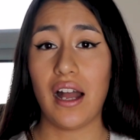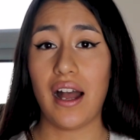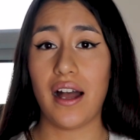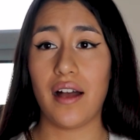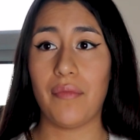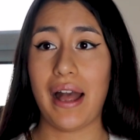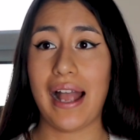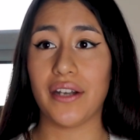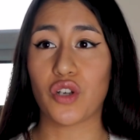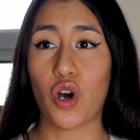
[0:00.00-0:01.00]

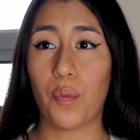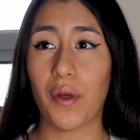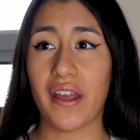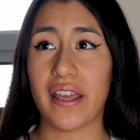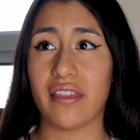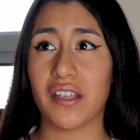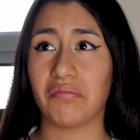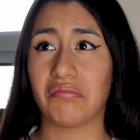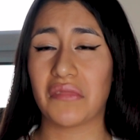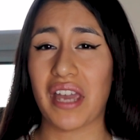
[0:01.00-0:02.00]
and copper in
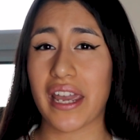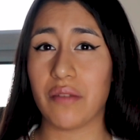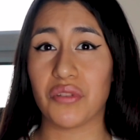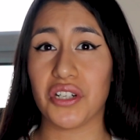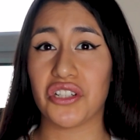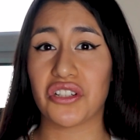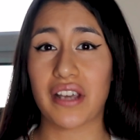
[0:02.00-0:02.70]
the Cambridge